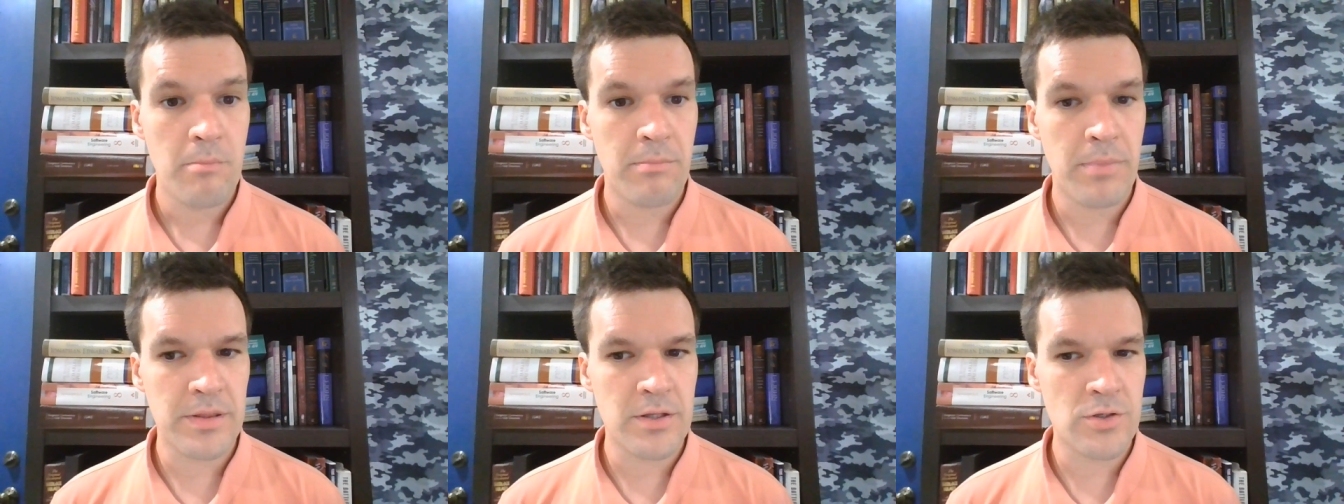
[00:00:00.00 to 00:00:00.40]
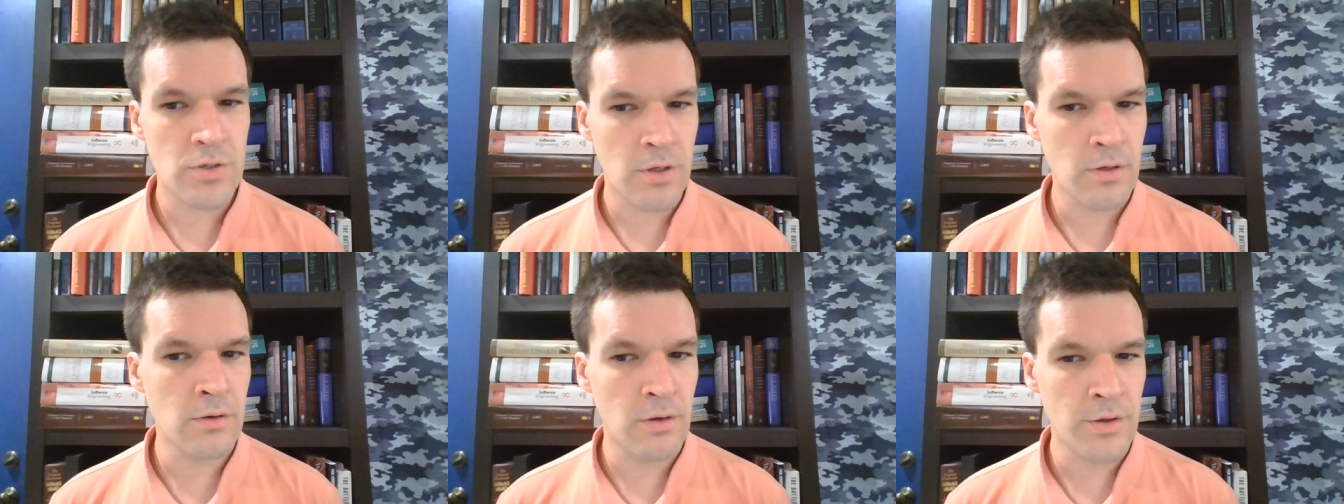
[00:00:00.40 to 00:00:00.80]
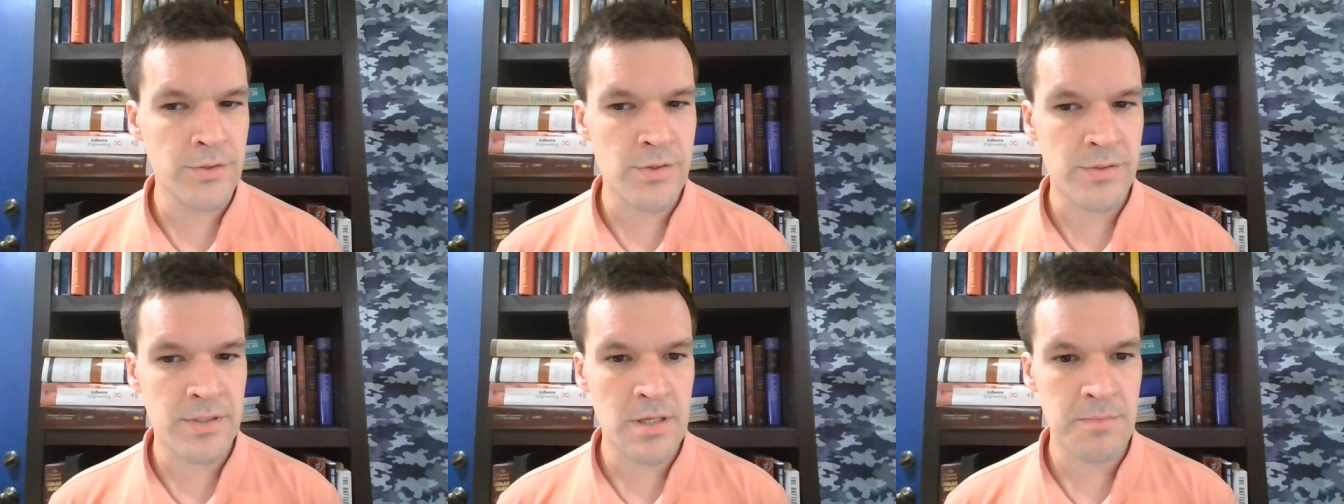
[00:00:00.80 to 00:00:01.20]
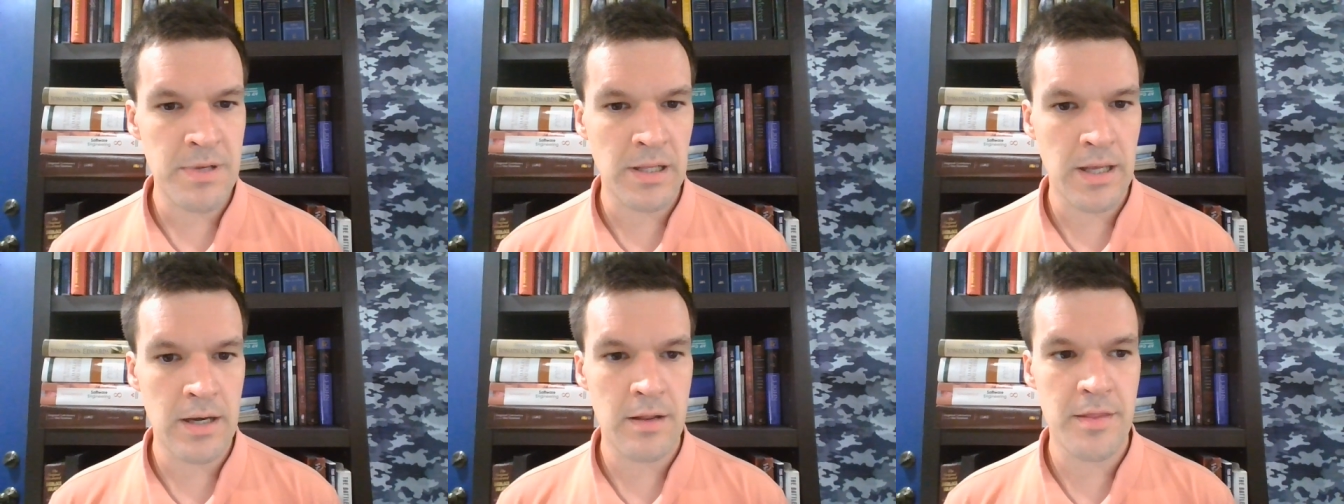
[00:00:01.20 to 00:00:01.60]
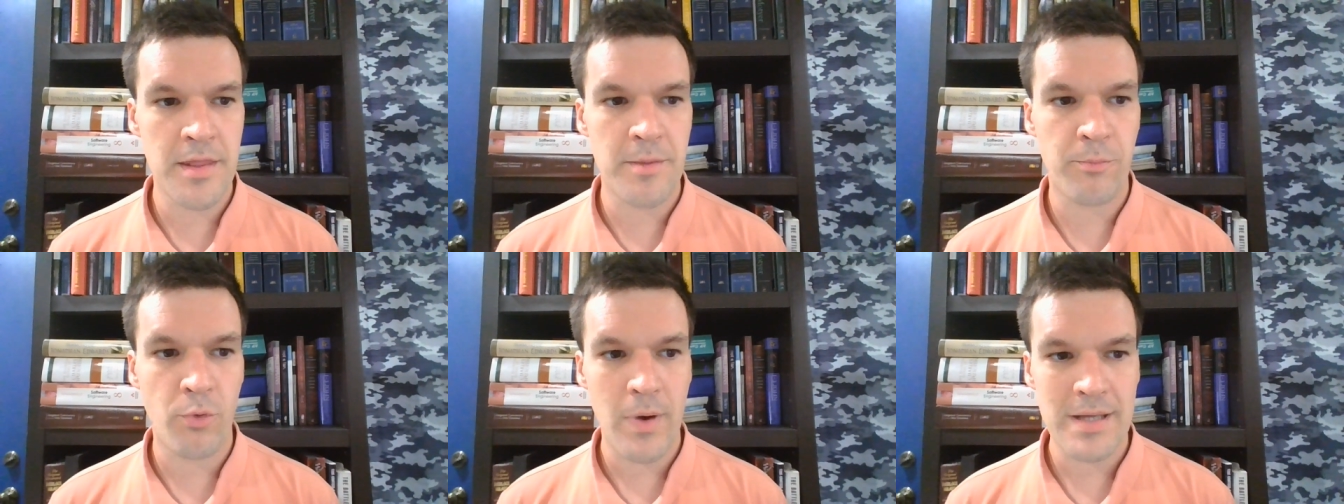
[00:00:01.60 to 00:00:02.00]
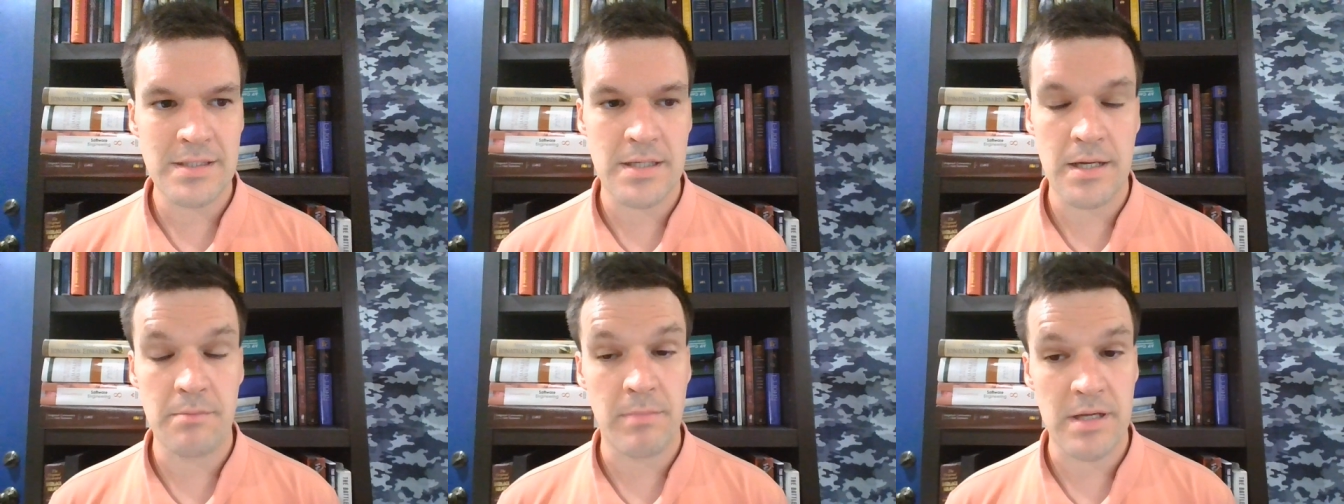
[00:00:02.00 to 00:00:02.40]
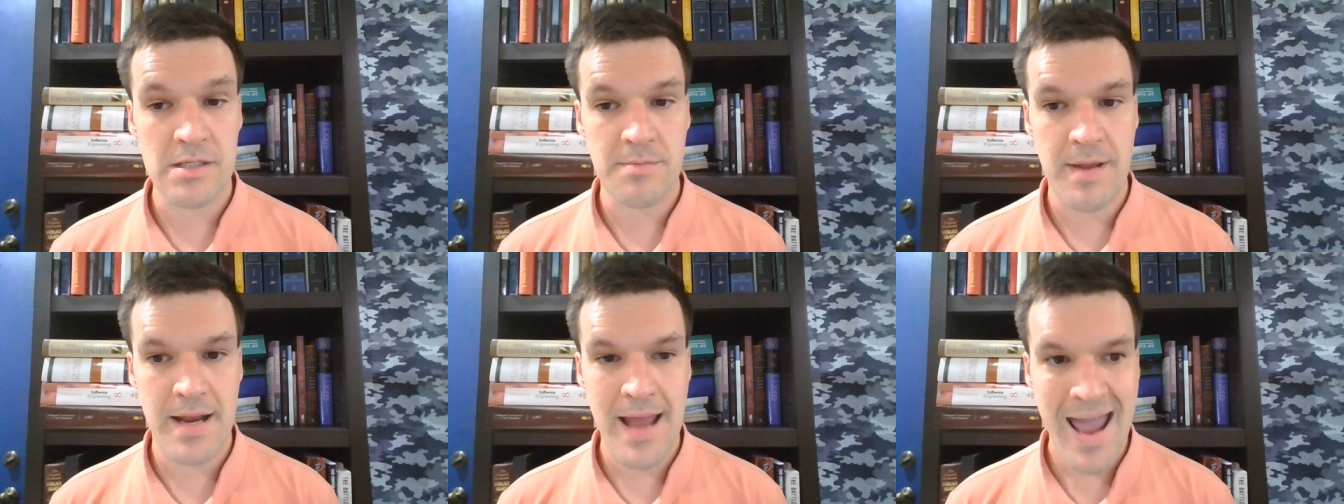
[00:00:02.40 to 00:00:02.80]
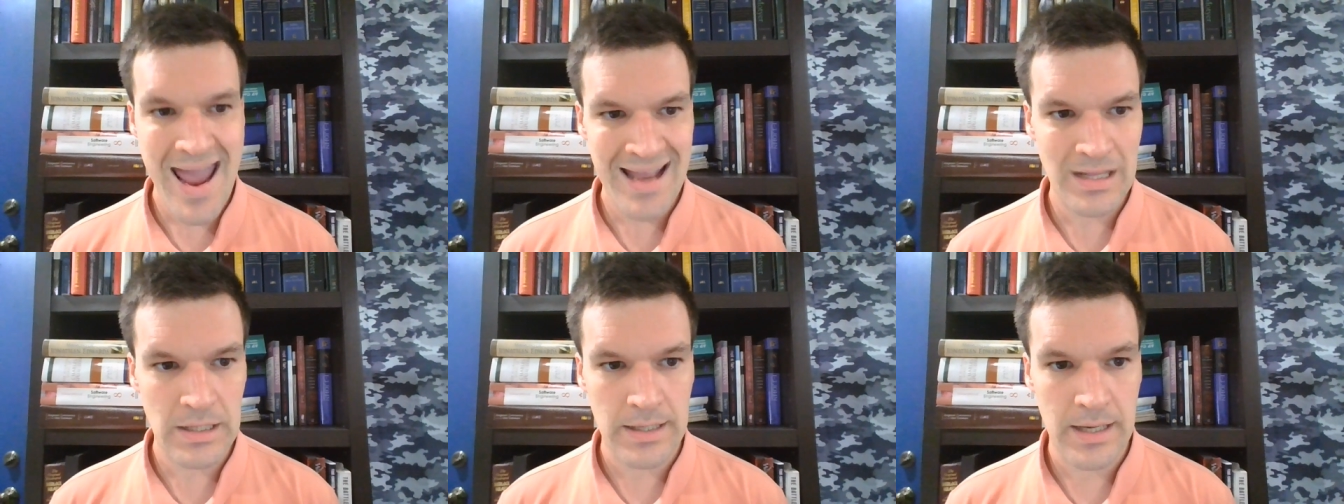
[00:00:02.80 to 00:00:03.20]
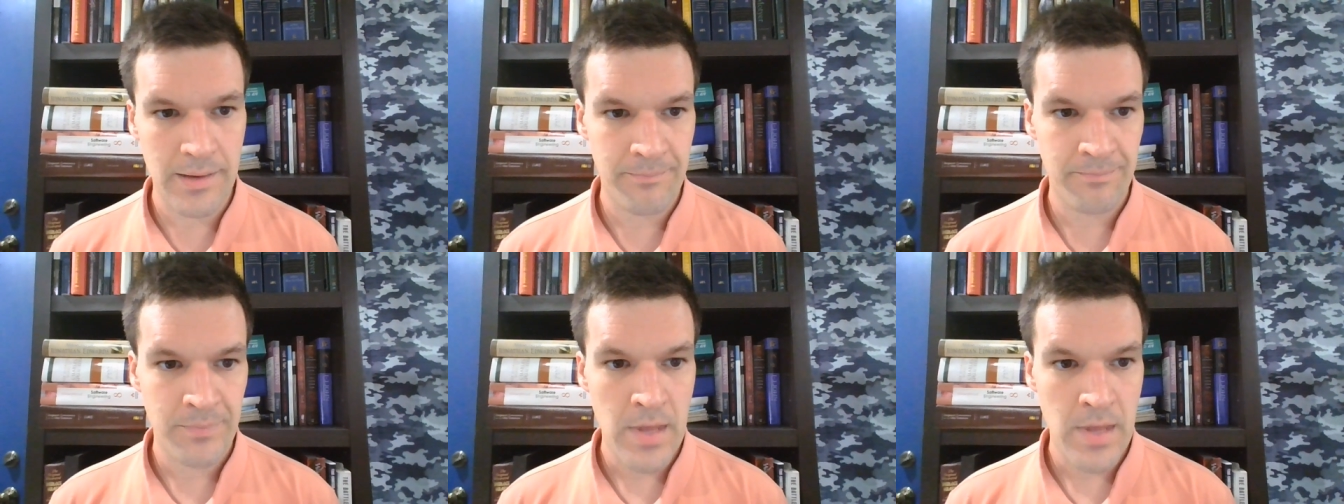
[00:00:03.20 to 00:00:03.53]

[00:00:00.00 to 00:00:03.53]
but the charter also stipulated that the president must be an Anglican.